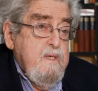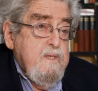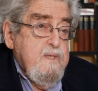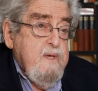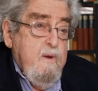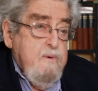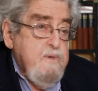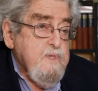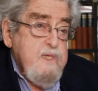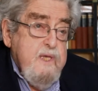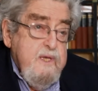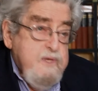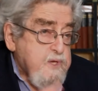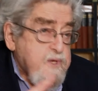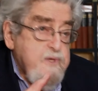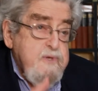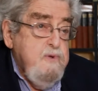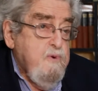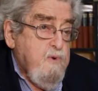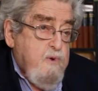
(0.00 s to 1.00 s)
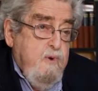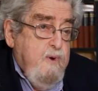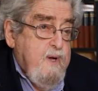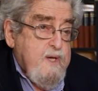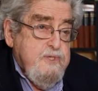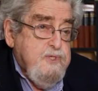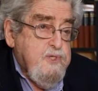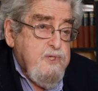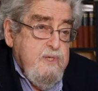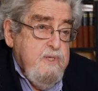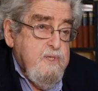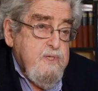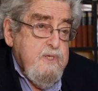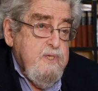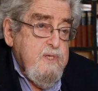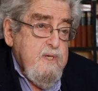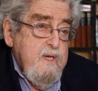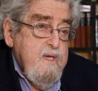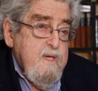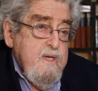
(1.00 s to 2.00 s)
They always lead to new
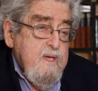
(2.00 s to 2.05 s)
questions.